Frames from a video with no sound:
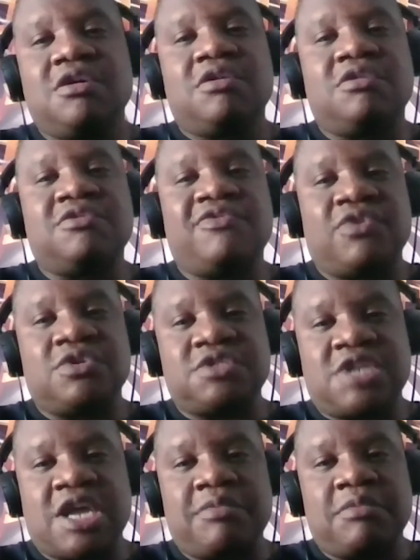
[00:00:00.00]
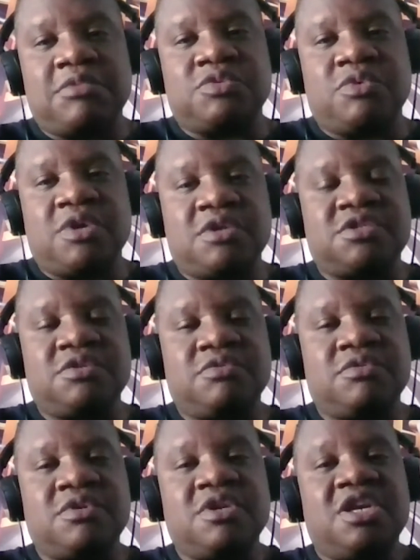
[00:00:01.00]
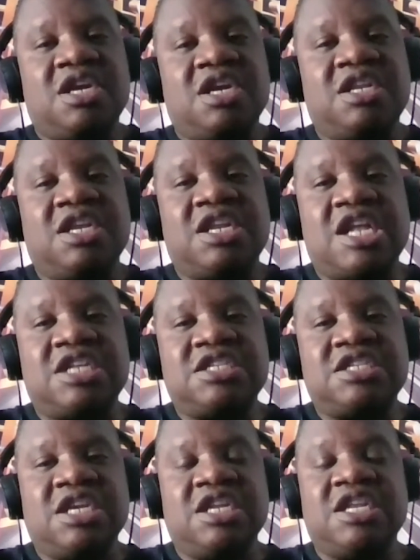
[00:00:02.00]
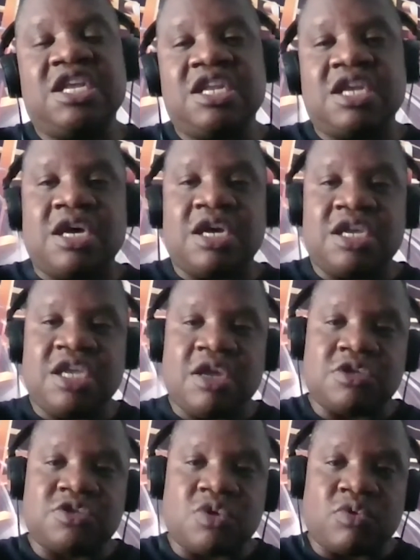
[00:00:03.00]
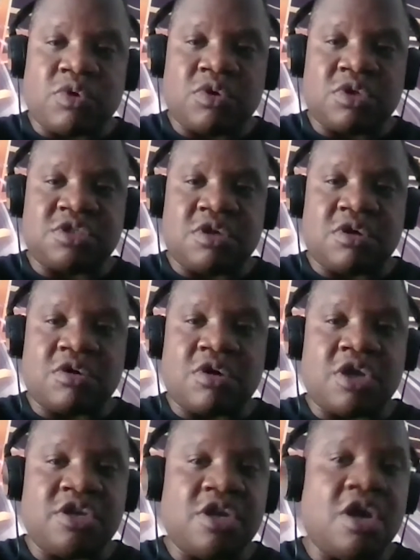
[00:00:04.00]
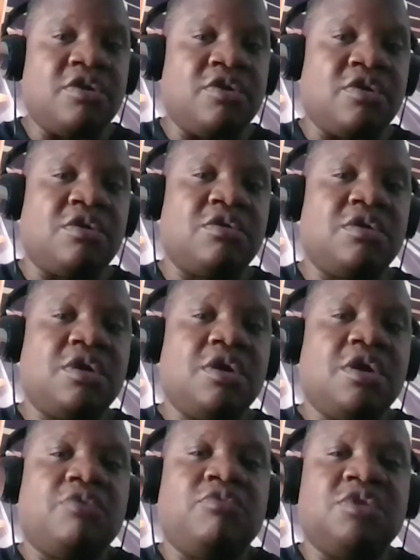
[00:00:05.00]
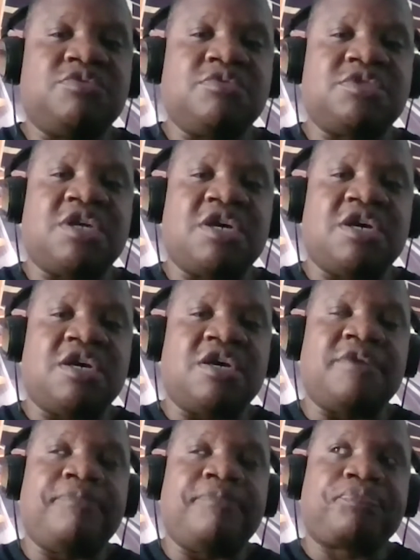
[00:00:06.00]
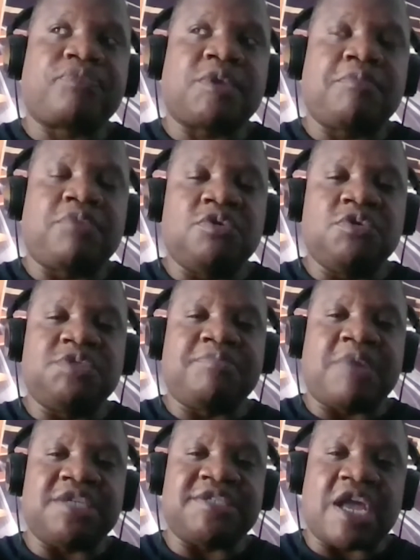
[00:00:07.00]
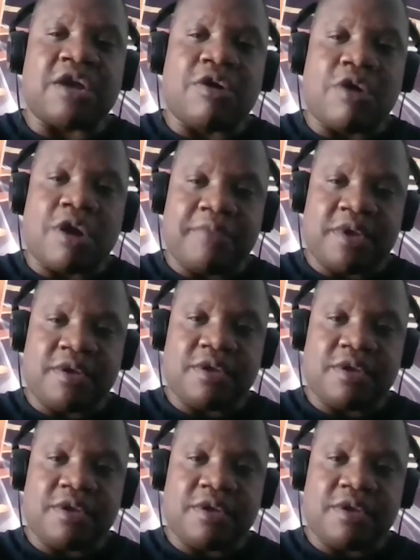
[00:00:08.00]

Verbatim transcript: on the first album as well too. And then he also wrote a song called Young Girl, which was produced by Zach Harmon.